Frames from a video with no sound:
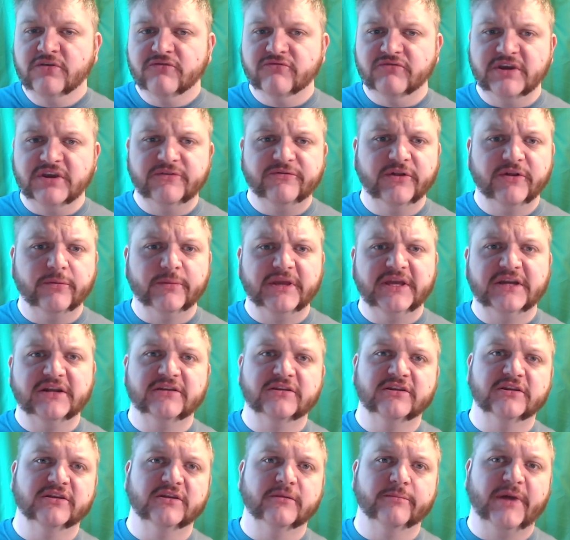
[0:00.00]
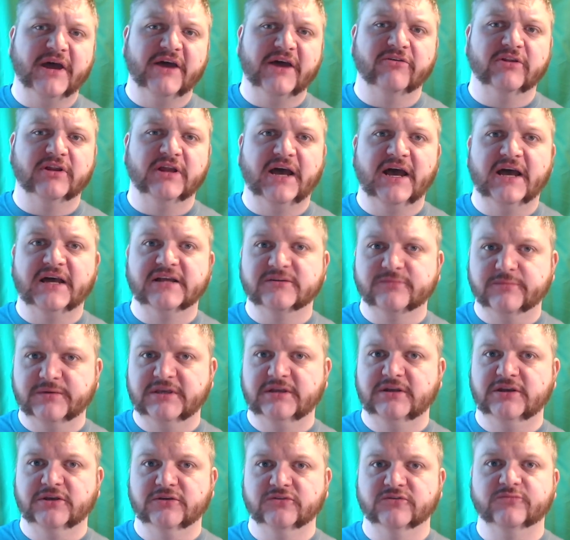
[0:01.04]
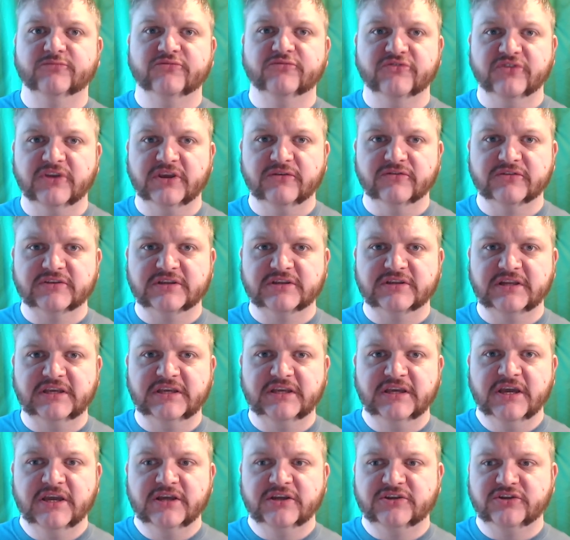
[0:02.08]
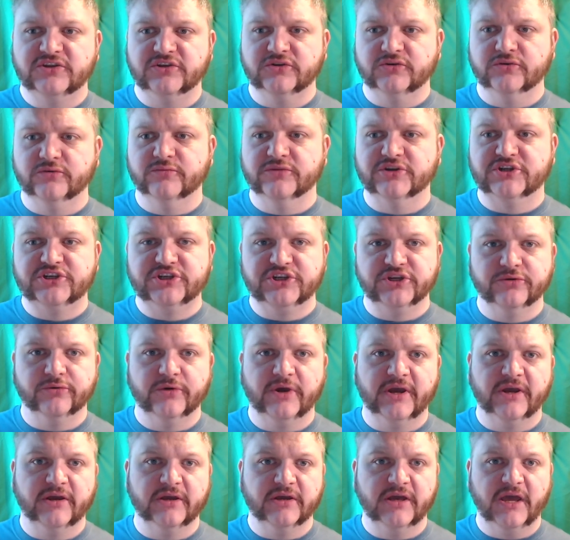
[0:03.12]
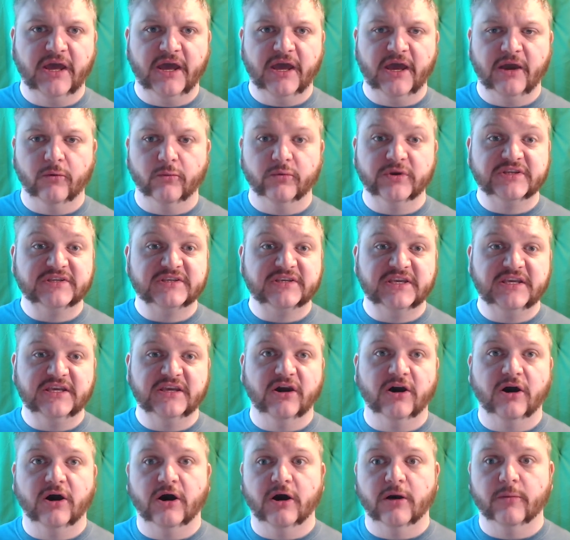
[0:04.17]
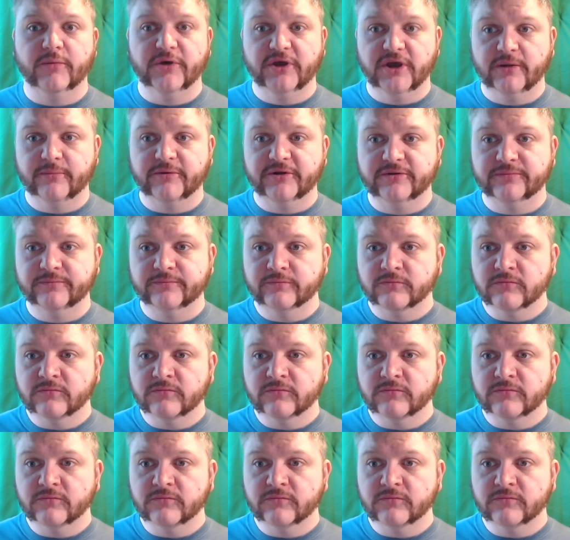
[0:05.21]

Refill meaning that the barrel has been used previously to mature whiskey or bourbon,